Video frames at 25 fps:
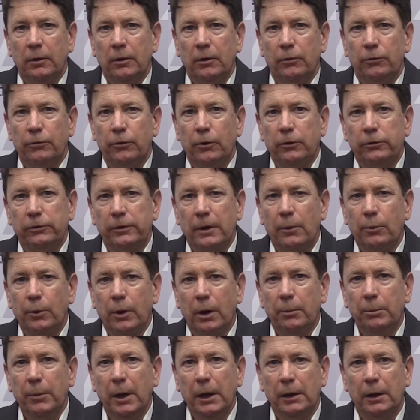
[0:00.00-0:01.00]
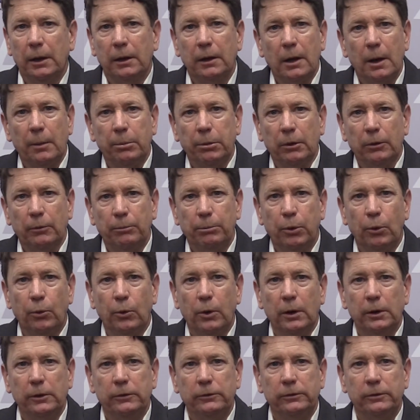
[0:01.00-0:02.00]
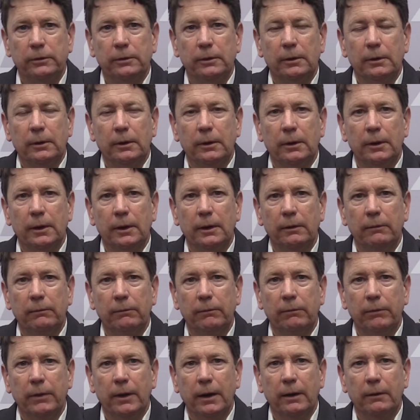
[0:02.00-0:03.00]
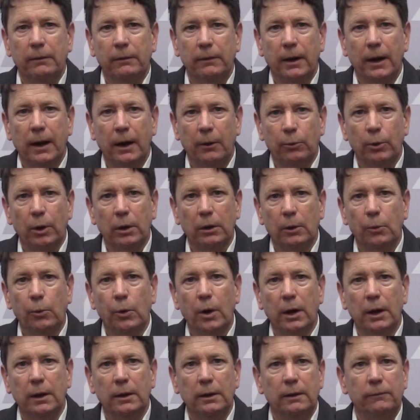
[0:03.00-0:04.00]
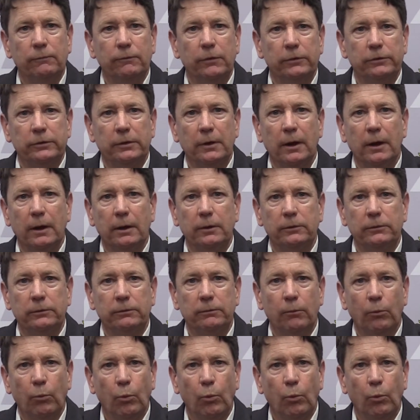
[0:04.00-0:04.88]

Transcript: First, I want to make a couple of points that I really want to emphasize.